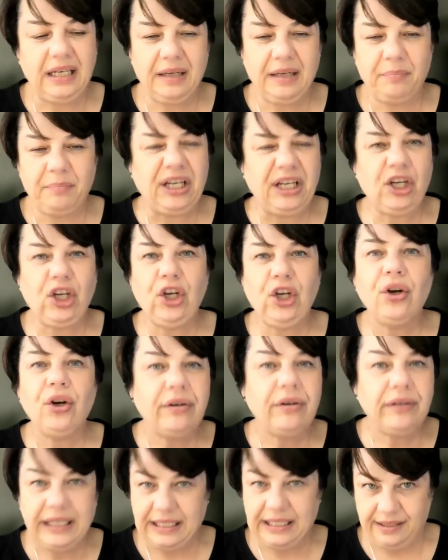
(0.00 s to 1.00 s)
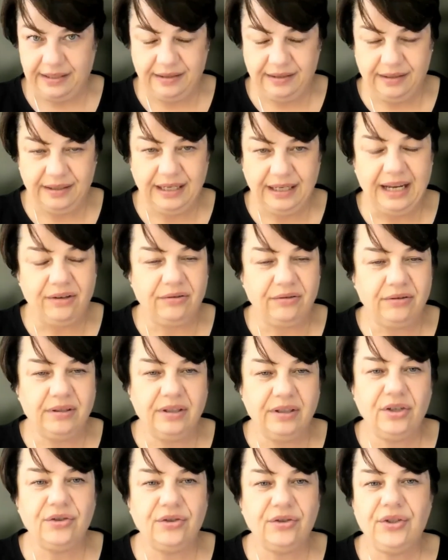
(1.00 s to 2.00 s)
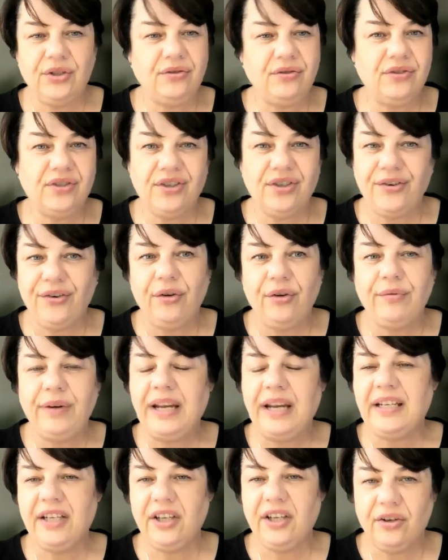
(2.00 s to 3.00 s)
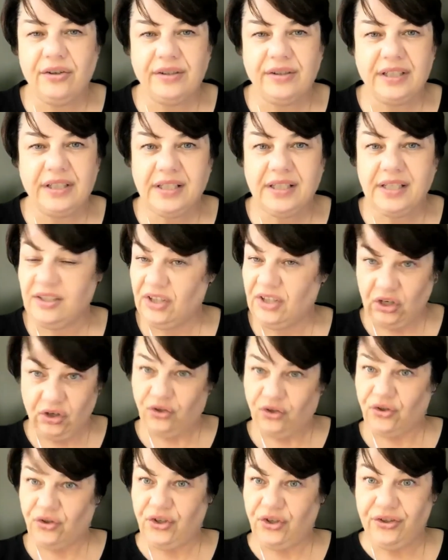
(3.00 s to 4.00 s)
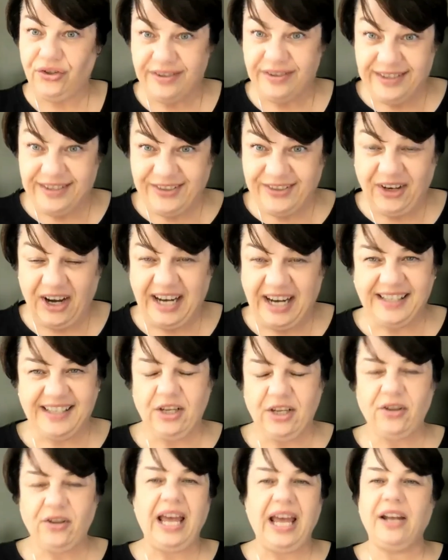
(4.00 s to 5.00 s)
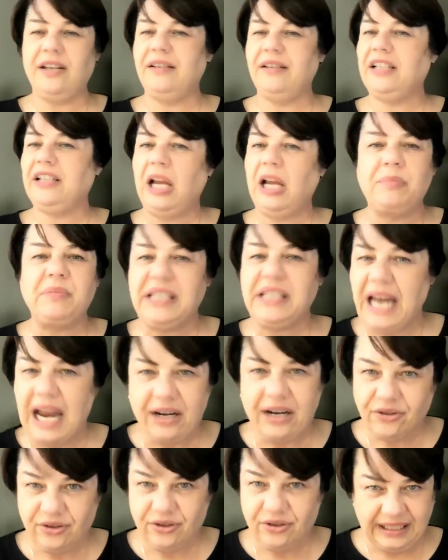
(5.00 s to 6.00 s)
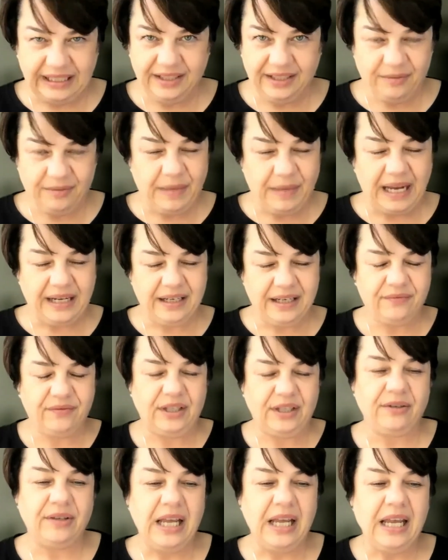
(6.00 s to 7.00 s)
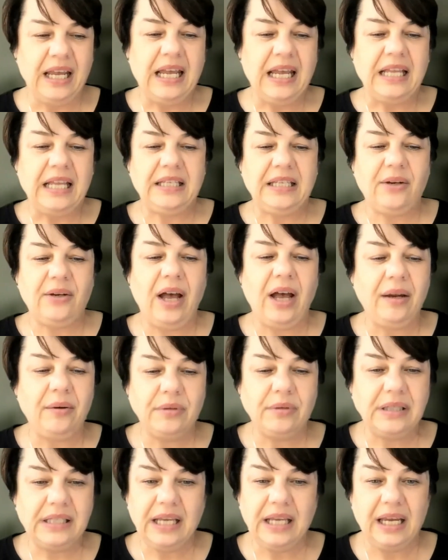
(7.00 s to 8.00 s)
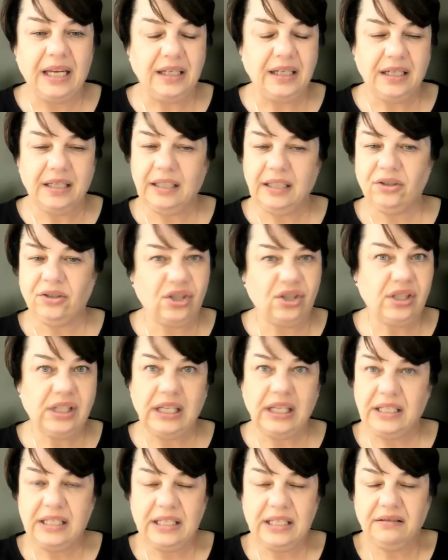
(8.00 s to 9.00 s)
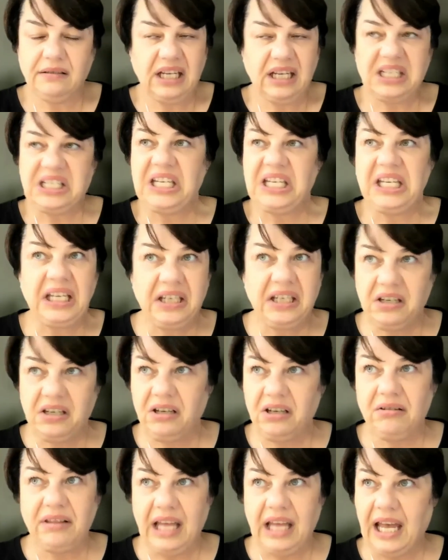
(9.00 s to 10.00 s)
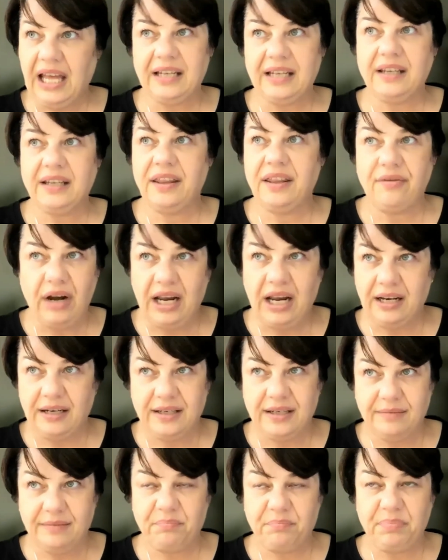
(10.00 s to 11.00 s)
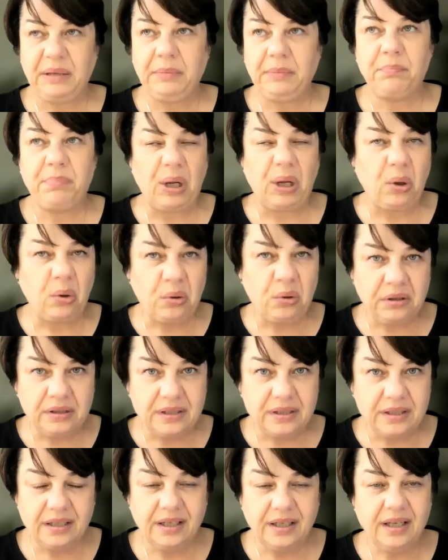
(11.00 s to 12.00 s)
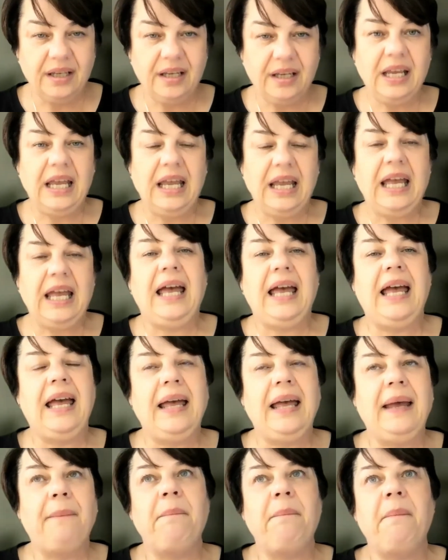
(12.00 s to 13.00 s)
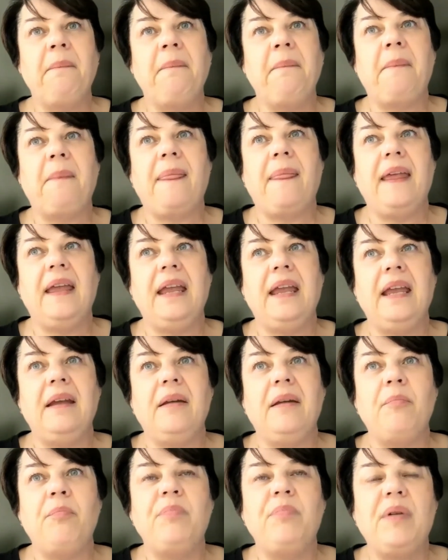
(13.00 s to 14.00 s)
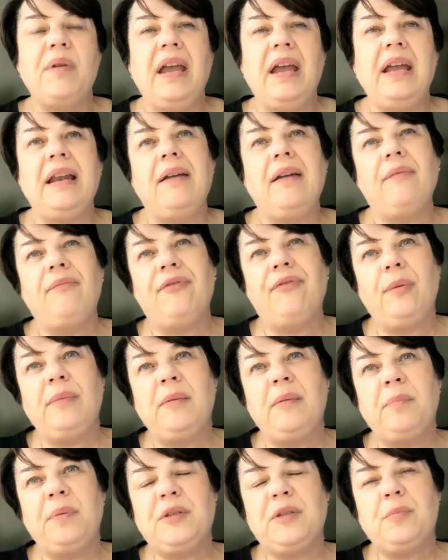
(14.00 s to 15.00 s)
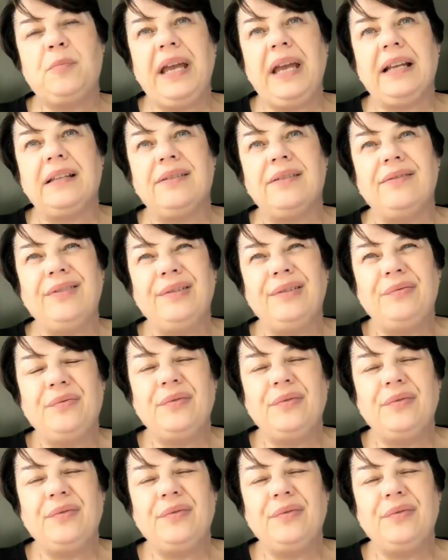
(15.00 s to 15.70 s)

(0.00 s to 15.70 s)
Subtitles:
be curious. Now, your students are already curious because they're your students, right? So that comes naturally to many of you. So I would say that just continue that thread. Be bold. From the perspective of,